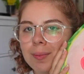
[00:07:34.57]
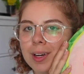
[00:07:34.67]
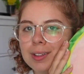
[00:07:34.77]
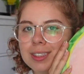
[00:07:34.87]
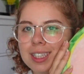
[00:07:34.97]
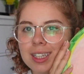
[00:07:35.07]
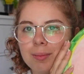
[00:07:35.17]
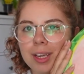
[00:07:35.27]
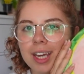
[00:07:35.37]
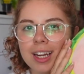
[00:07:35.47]
most in the
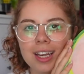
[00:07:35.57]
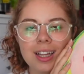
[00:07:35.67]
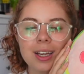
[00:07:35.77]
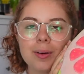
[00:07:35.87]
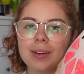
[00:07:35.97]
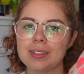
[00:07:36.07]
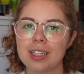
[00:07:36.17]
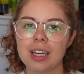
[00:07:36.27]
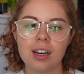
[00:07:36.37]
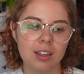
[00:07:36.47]
beginning, like when I was
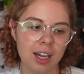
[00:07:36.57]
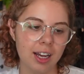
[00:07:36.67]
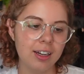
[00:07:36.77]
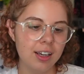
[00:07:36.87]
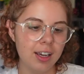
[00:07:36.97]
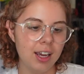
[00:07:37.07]
looking online,